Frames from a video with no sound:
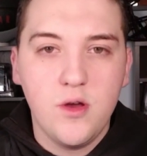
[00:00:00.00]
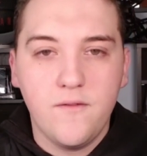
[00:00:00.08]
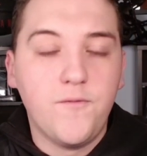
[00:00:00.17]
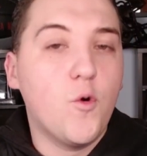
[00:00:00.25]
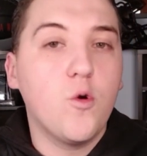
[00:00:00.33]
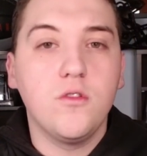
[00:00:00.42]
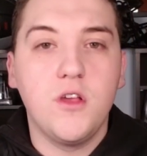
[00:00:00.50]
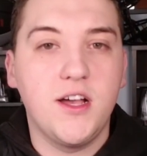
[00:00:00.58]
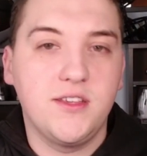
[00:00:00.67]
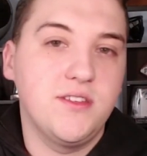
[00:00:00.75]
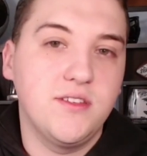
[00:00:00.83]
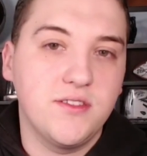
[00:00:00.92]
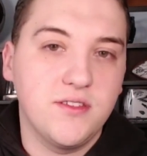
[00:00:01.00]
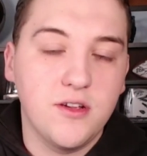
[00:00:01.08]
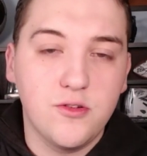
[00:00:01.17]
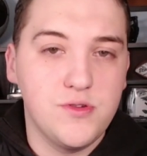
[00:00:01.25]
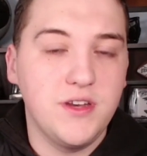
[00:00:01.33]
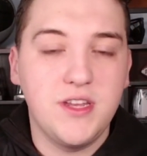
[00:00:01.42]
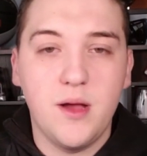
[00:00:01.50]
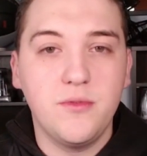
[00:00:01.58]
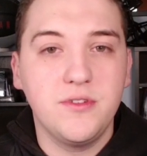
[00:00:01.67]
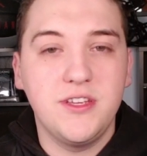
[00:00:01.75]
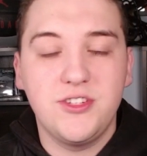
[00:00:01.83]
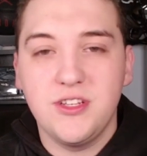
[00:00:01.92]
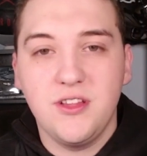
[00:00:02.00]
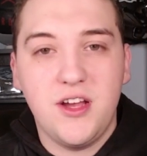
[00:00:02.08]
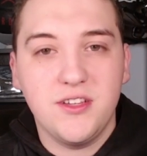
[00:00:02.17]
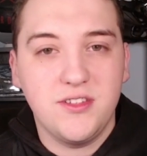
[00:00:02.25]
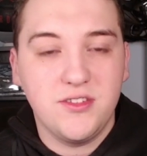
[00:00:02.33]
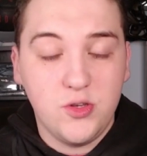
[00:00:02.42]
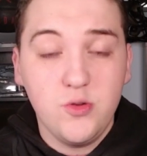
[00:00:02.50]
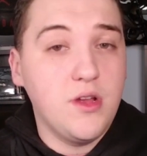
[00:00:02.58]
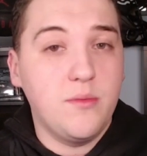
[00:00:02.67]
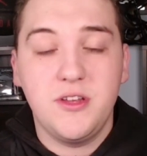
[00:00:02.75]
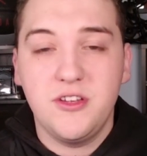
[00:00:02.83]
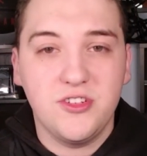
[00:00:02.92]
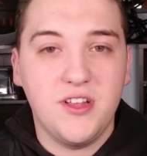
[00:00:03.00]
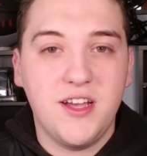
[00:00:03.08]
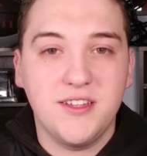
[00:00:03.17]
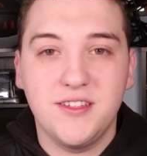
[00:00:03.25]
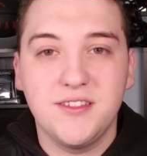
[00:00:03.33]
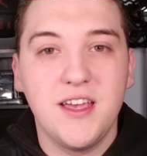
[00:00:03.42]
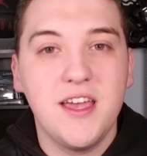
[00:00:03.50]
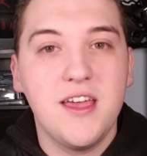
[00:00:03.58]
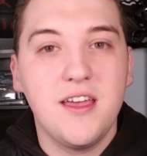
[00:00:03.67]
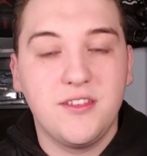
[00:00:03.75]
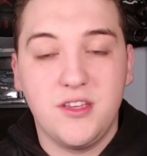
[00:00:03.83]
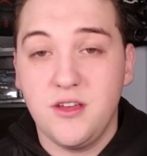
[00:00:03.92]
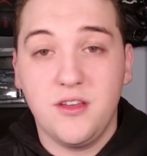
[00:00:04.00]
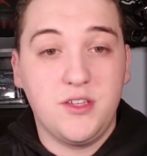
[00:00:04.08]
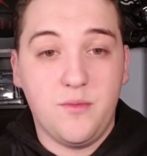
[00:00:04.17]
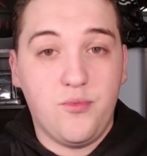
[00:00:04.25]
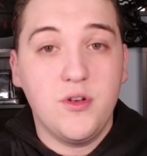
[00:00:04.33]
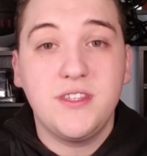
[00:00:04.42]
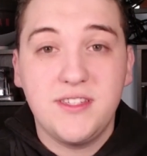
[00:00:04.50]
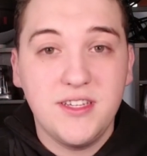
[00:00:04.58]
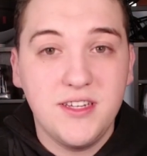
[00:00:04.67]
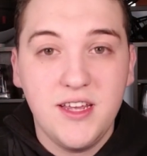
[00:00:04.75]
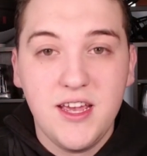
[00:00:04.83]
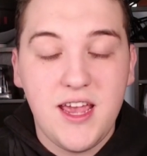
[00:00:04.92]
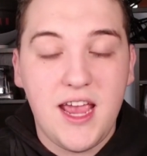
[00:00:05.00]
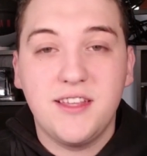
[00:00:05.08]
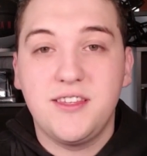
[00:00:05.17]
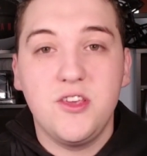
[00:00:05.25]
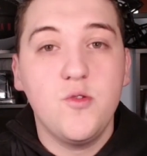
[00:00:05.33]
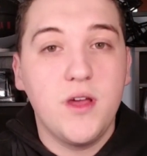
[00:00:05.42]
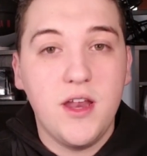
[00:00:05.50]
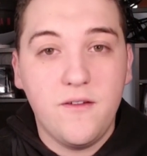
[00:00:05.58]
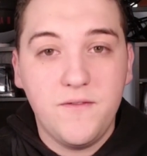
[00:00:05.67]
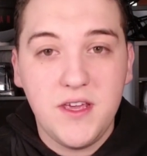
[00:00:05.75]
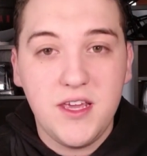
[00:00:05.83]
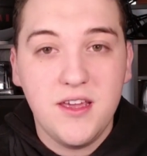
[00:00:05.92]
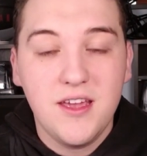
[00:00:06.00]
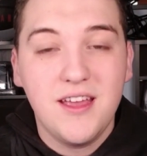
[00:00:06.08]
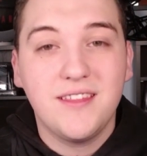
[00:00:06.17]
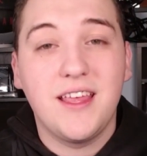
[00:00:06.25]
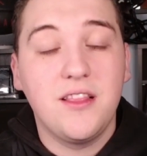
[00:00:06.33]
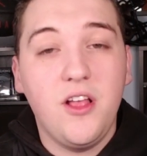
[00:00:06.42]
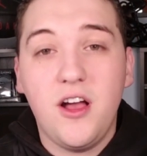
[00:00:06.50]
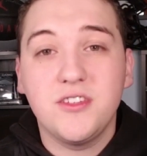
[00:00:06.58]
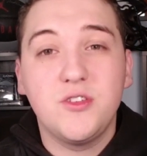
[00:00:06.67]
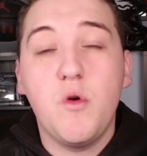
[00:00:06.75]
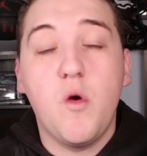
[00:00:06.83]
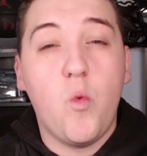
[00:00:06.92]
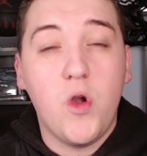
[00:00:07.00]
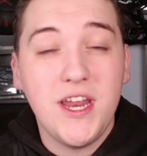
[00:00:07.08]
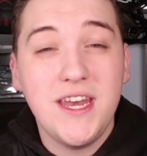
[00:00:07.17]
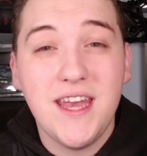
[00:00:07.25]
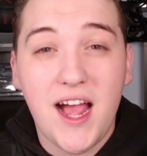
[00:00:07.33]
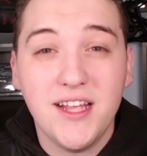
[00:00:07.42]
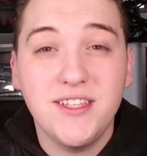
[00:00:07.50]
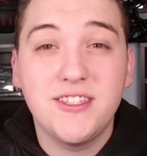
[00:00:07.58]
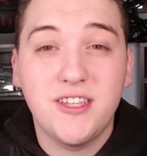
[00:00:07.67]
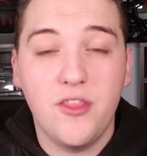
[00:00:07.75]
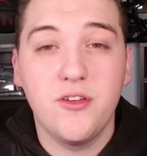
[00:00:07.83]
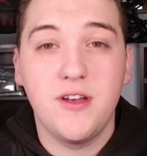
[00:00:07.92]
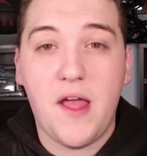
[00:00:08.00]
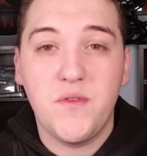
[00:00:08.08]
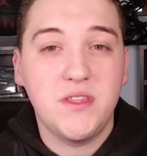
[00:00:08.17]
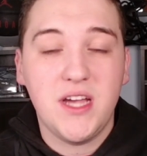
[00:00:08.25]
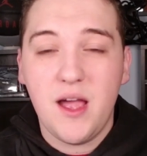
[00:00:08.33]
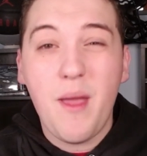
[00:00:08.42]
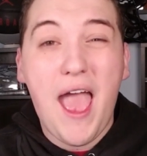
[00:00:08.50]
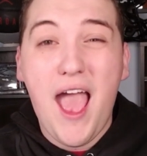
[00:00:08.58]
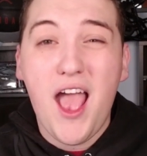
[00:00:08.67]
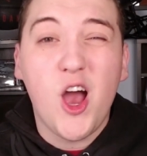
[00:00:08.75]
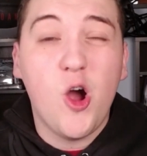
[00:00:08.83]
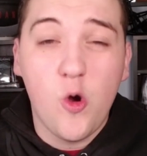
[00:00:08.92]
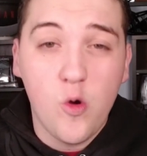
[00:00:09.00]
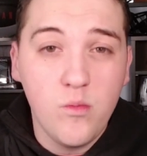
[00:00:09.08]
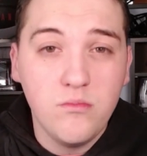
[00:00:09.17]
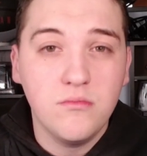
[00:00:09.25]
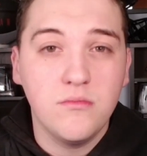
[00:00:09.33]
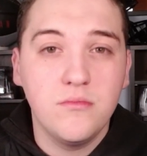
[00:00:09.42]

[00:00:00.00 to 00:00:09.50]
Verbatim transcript: Four losses, including double digit losses, two double digit losses to, to Princeton and to UNLV. They lost to a 1 in 9 Southern at the time at home.